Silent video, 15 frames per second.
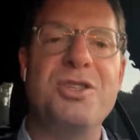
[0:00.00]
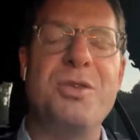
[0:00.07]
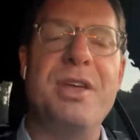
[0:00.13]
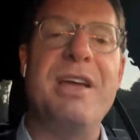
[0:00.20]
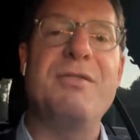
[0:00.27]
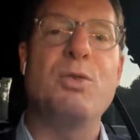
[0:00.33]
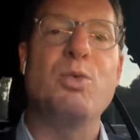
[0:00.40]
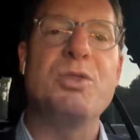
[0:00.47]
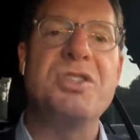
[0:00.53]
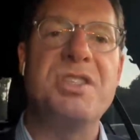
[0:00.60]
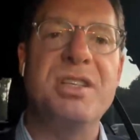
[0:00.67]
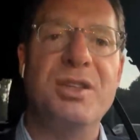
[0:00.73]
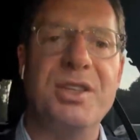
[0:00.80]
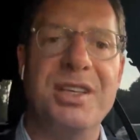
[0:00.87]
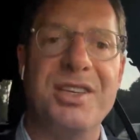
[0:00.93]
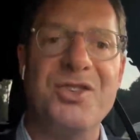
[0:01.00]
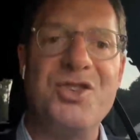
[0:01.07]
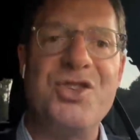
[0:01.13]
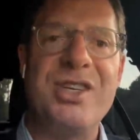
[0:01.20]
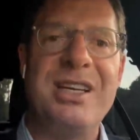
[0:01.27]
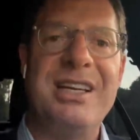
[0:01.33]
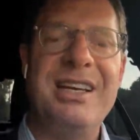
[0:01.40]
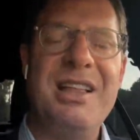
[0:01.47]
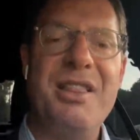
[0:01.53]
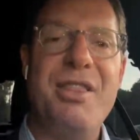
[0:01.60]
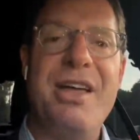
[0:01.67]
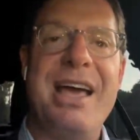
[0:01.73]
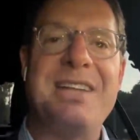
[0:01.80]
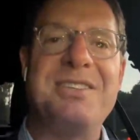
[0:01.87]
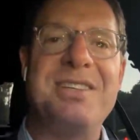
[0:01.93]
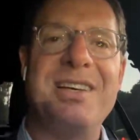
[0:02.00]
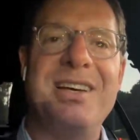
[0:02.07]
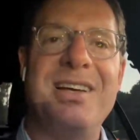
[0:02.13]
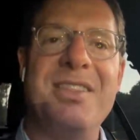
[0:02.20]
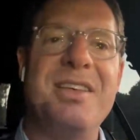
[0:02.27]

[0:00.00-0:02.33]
and so they have a resilience that